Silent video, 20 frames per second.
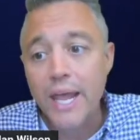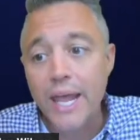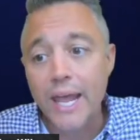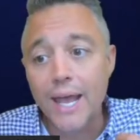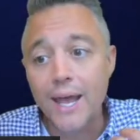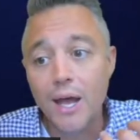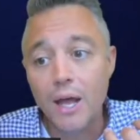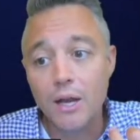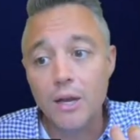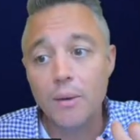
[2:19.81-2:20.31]

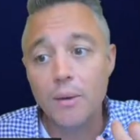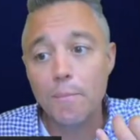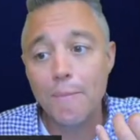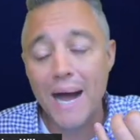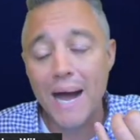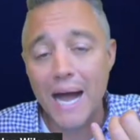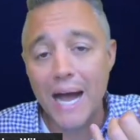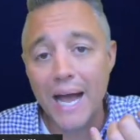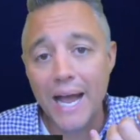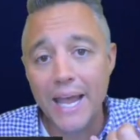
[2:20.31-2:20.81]
and
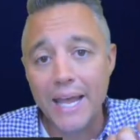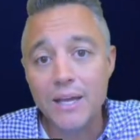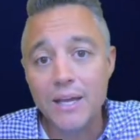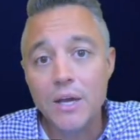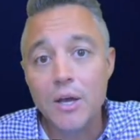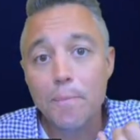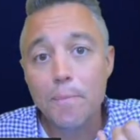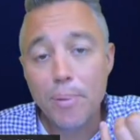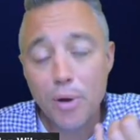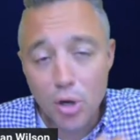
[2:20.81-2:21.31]
my
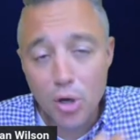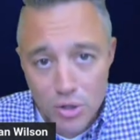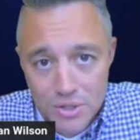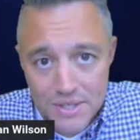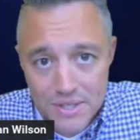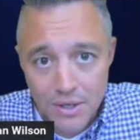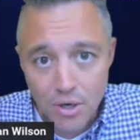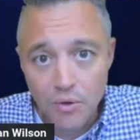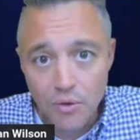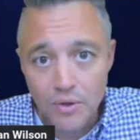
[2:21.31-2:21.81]

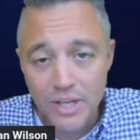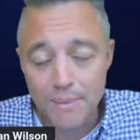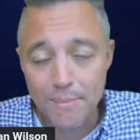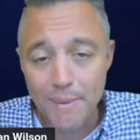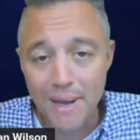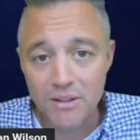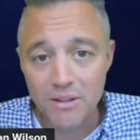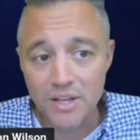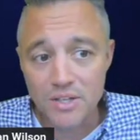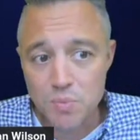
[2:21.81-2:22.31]
personal
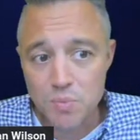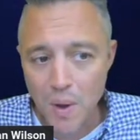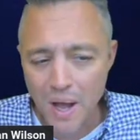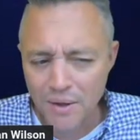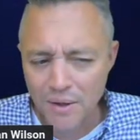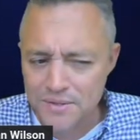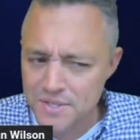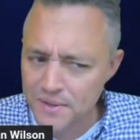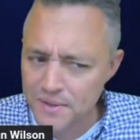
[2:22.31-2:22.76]
email as well.